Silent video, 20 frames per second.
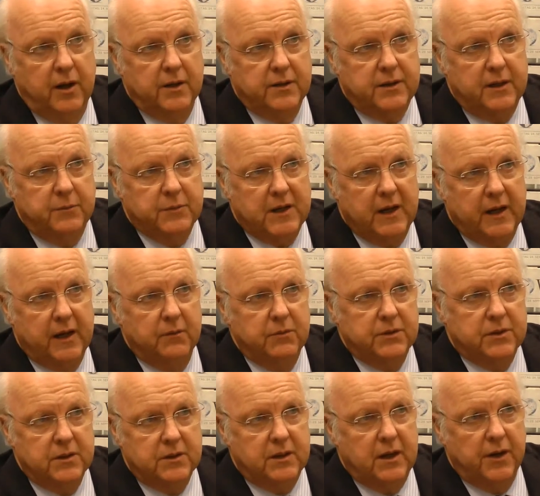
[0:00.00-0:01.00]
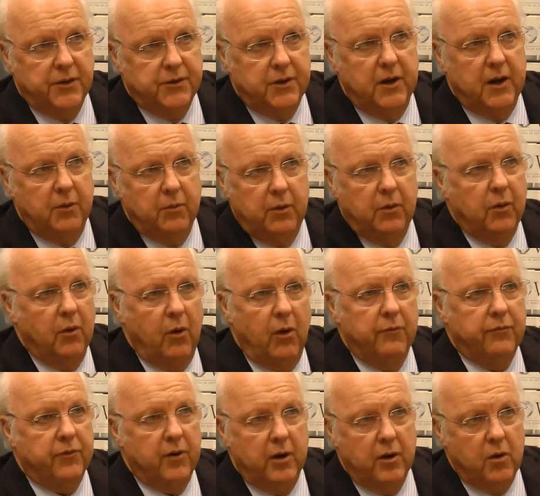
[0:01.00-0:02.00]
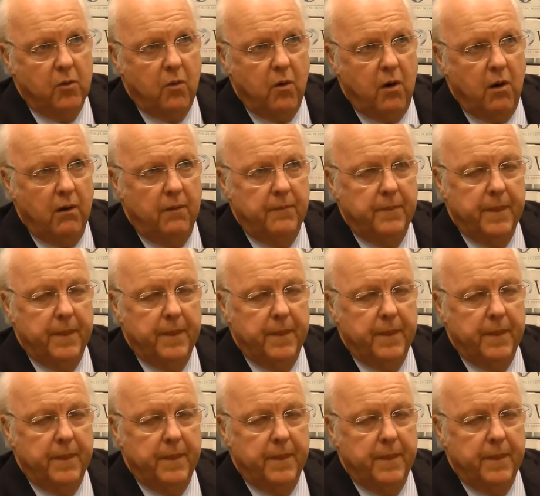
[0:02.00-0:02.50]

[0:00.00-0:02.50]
It seems like it was just yesterday we were all in front of the wall,